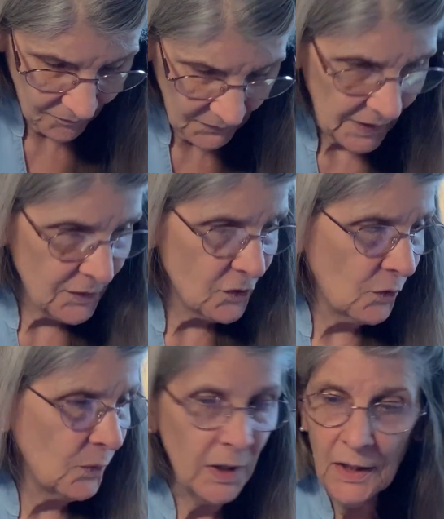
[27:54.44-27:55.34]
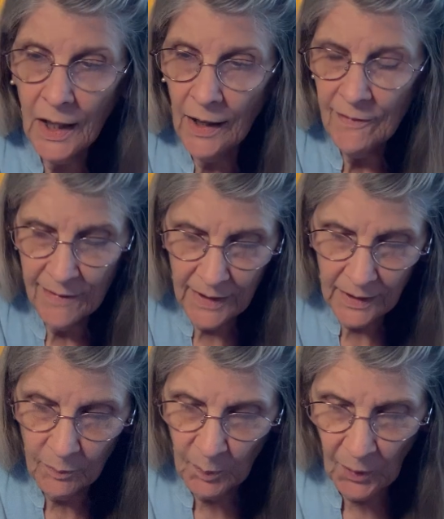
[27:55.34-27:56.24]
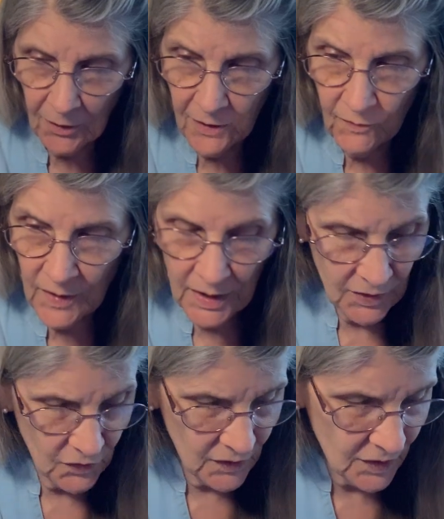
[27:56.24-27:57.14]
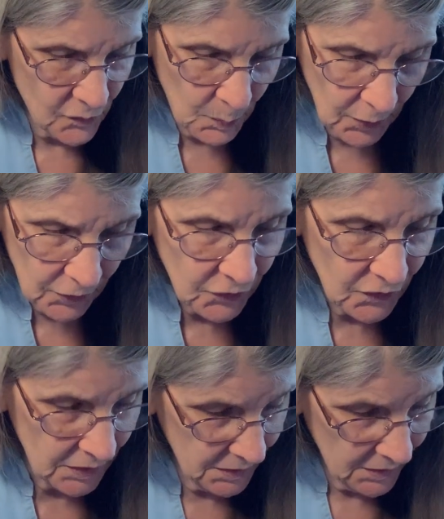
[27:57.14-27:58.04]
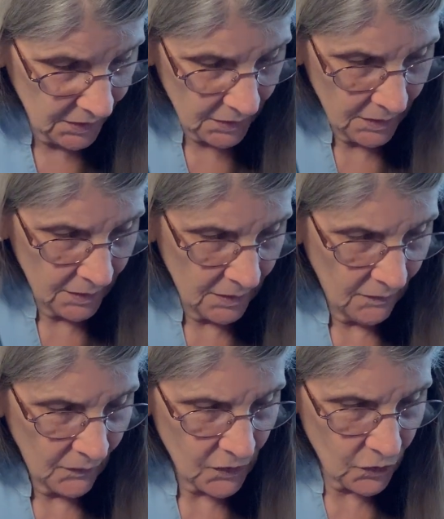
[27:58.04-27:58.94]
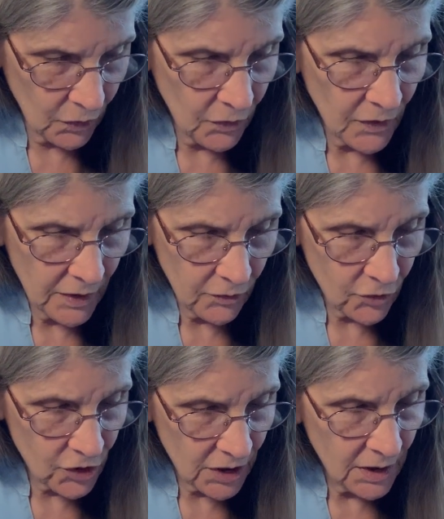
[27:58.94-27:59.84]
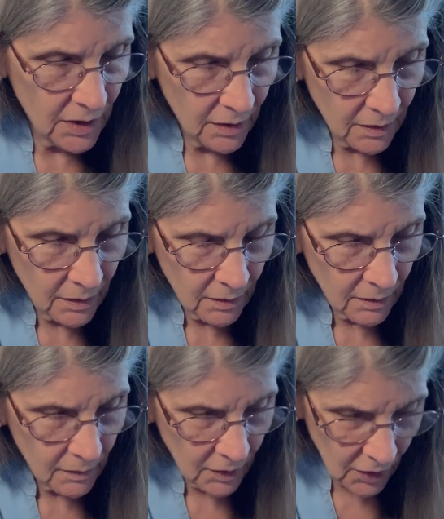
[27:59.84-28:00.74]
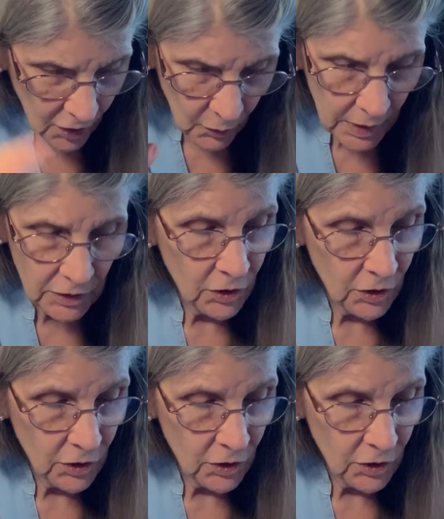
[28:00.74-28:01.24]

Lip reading: That's great. I think part of it is this person, this earth energy going to